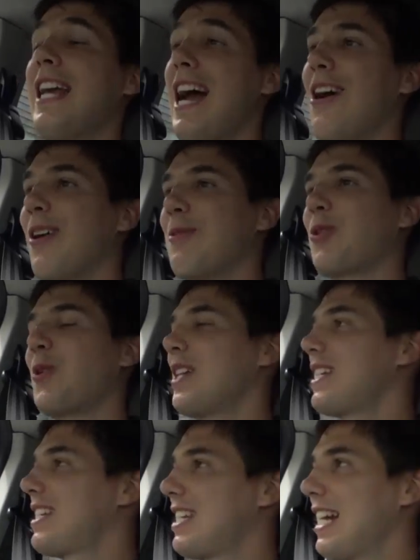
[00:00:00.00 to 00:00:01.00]
Yeah, well, I'm
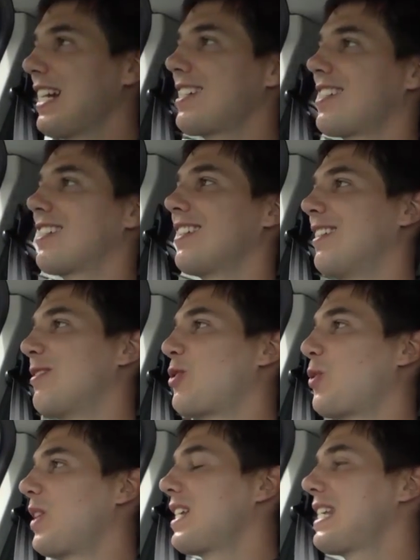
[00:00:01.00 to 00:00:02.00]
26,
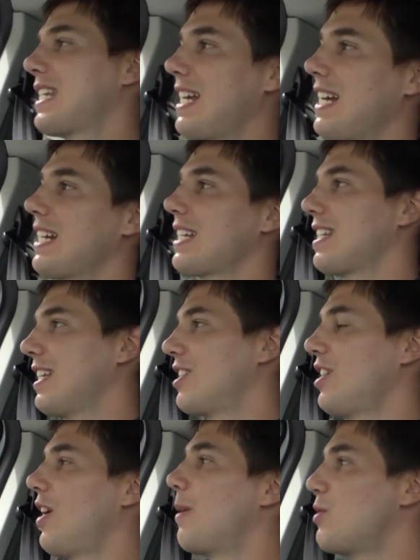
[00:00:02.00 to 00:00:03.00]
and
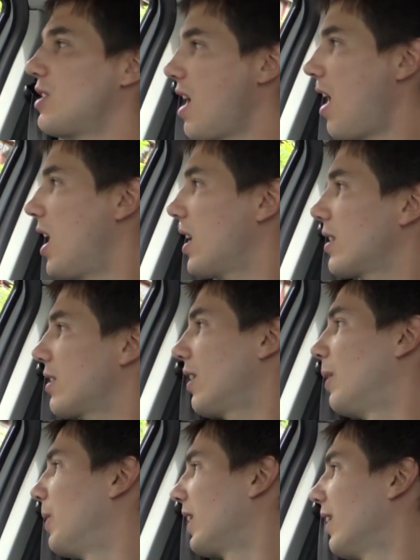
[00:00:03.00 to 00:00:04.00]
so I'm young, so
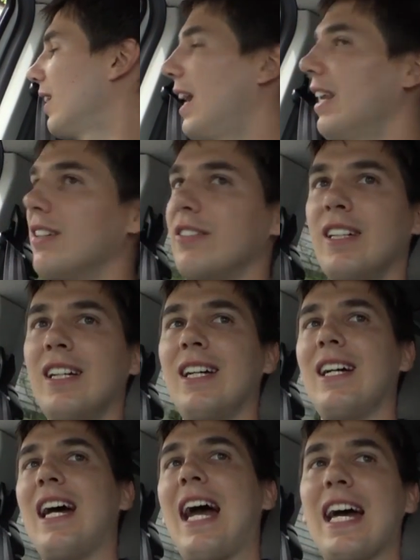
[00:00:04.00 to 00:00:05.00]
I bring a lot of
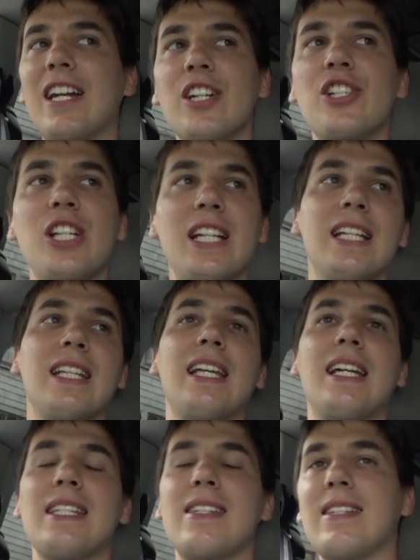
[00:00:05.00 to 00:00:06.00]
energy to
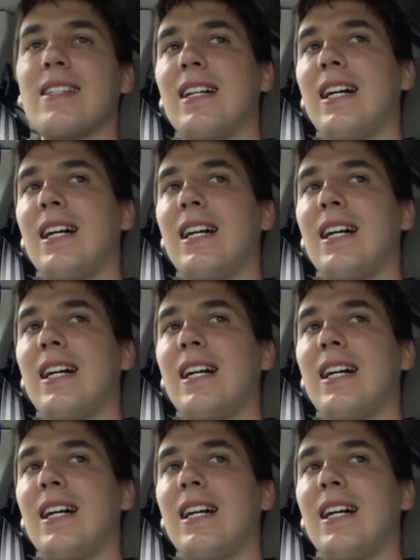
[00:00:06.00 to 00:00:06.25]
this.